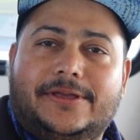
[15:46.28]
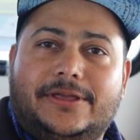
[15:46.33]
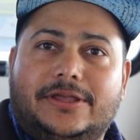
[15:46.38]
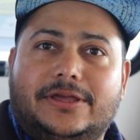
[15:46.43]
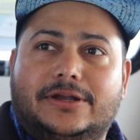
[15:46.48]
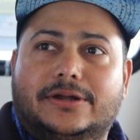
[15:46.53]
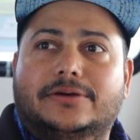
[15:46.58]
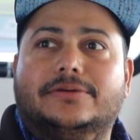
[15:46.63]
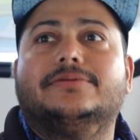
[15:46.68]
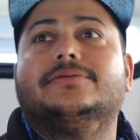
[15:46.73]
you
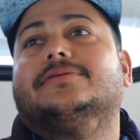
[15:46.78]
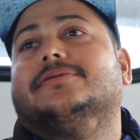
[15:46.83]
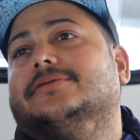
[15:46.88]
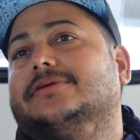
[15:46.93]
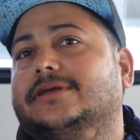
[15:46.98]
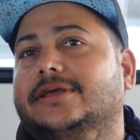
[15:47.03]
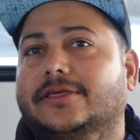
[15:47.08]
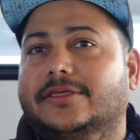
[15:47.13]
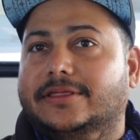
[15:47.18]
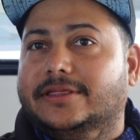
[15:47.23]
know,
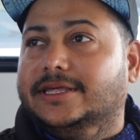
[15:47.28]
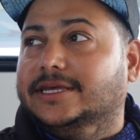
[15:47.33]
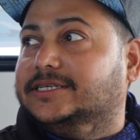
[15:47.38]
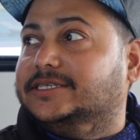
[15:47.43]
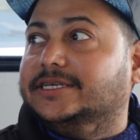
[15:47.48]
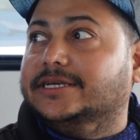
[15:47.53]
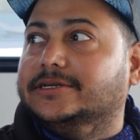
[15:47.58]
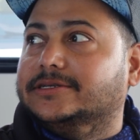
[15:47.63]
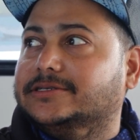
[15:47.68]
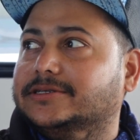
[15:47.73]
either they
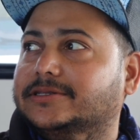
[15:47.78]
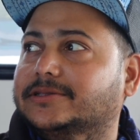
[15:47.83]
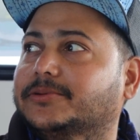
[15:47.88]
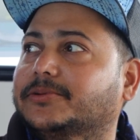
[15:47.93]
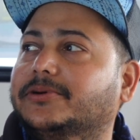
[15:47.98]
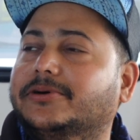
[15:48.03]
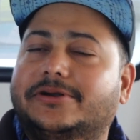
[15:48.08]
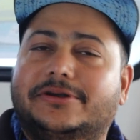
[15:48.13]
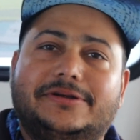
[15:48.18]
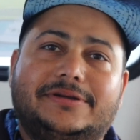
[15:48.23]
see us on the
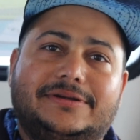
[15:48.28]
water.